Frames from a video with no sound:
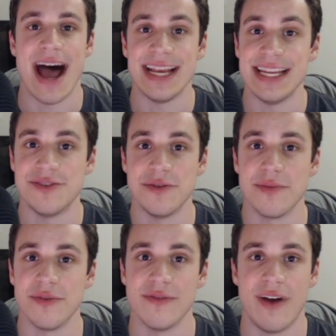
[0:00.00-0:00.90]
I need to
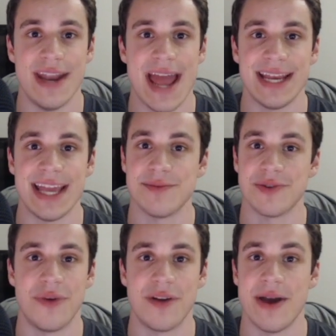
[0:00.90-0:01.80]
improve on. Endgames are
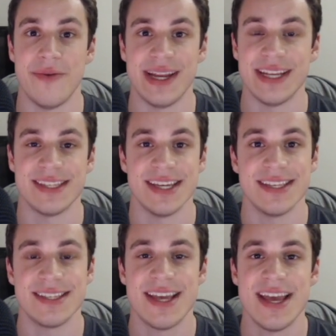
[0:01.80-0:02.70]
one of my
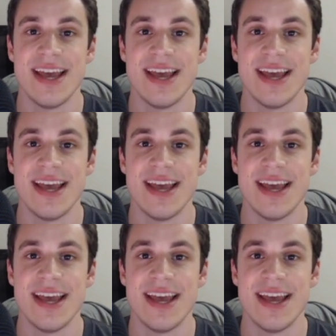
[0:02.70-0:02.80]
weaknesses.